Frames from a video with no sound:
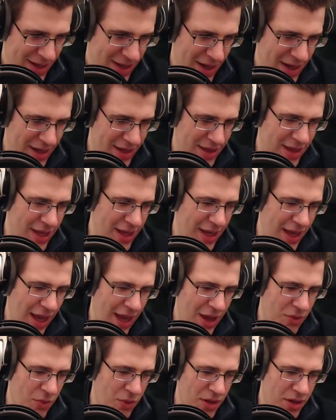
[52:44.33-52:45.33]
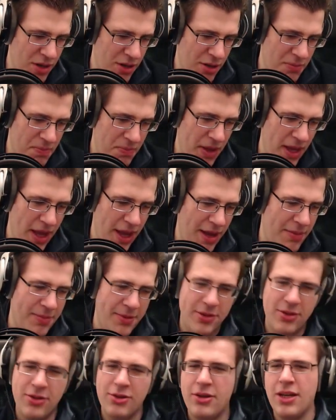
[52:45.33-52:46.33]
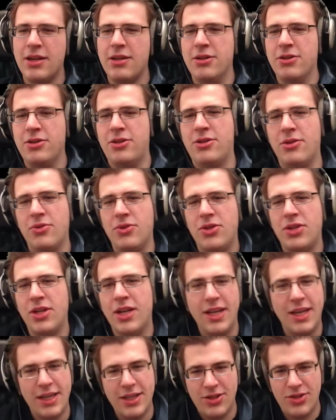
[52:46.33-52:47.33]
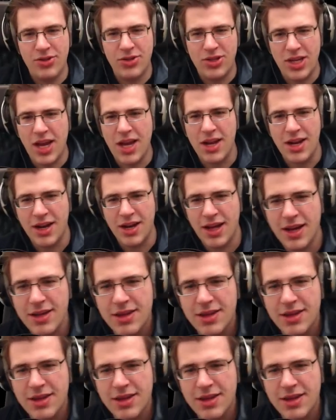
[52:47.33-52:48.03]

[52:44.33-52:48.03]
I think I will not be able to get her social link to 10.